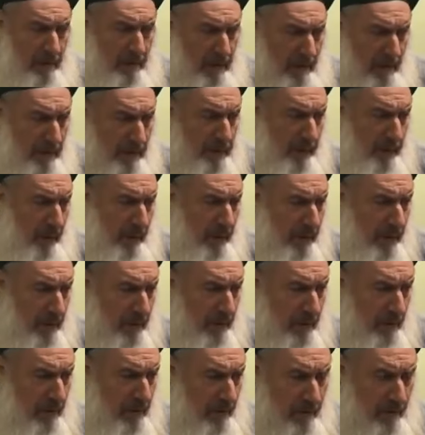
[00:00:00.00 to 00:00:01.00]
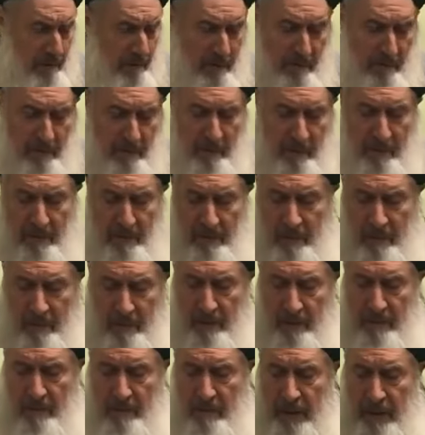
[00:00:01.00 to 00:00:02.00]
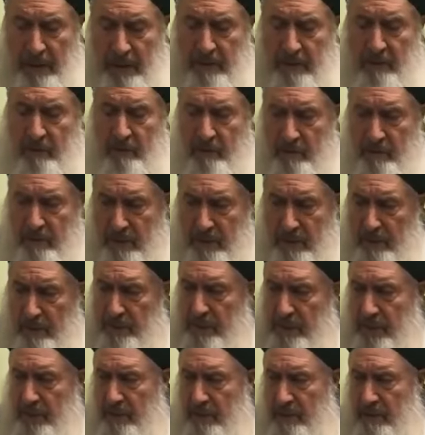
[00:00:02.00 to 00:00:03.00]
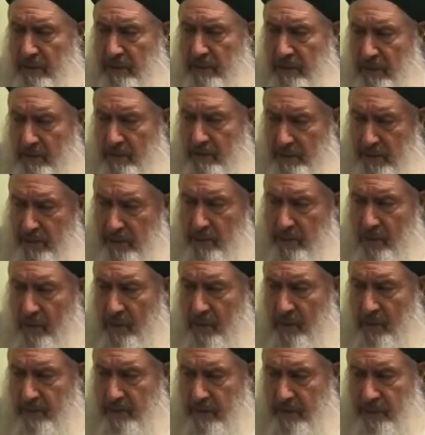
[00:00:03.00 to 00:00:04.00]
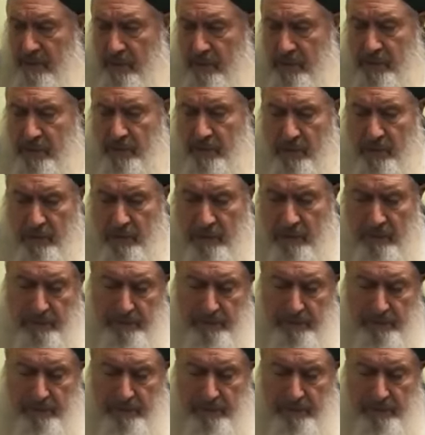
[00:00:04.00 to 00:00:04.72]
something. Try to do something a little bit more than usual.